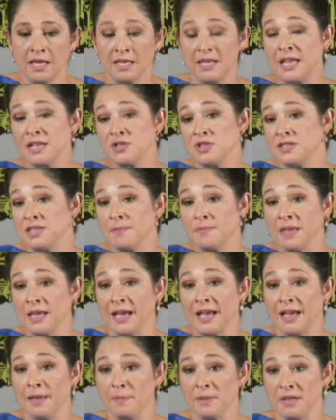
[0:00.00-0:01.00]
not just
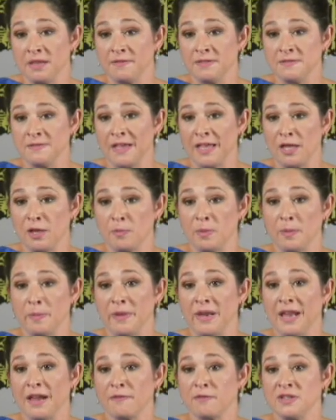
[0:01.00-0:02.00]
something I believe is valuable,
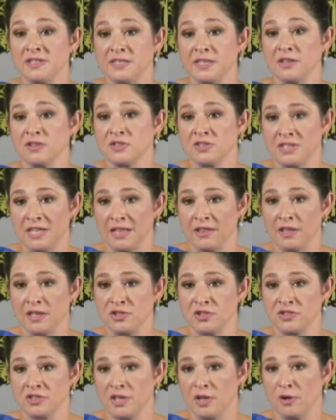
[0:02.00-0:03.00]
but every single state
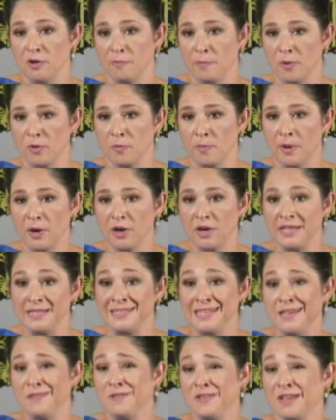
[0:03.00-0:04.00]
legislator of both
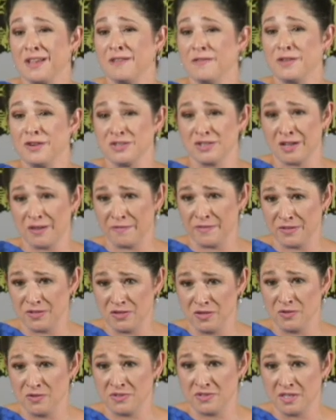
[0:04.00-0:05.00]
parties, even the governor's
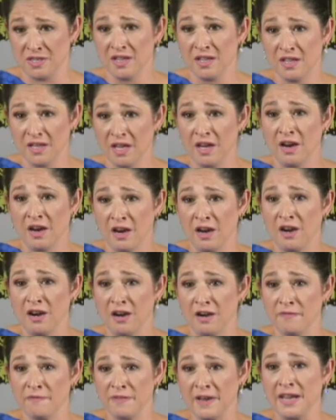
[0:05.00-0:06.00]
office, used
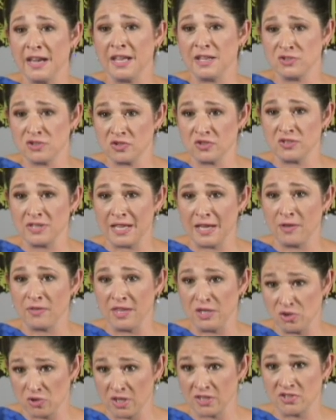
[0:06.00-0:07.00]
our financials now.
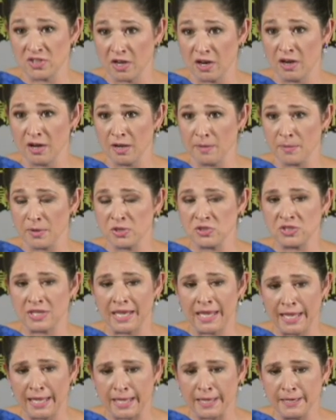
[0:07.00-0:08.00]
They trust our numbers
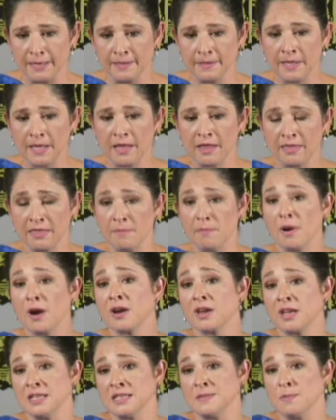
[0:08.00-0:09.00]
and the
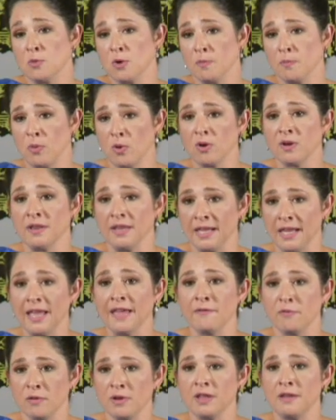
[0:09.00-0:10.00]
markets, more importantly,
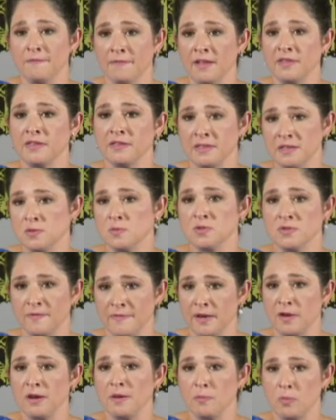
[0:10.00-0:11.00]
have really felt that this was a
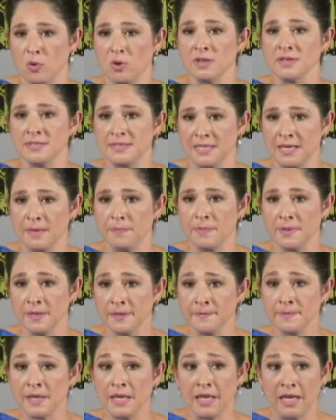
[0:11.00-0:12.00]
very important step
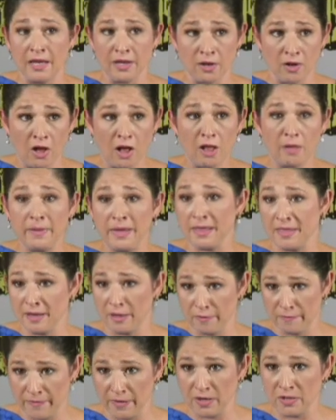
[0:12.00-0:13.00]
in calming
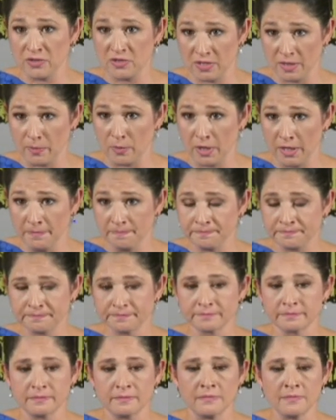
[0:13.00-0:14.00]
their fears somewhat
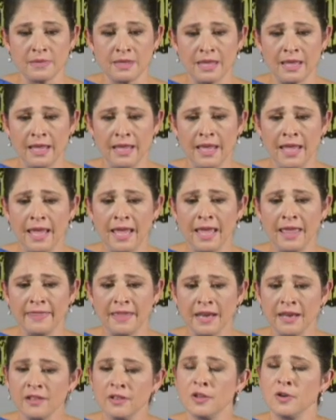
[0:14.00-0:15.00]
and
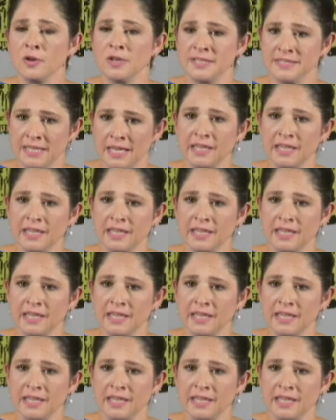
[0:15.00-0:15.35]
that Illinois is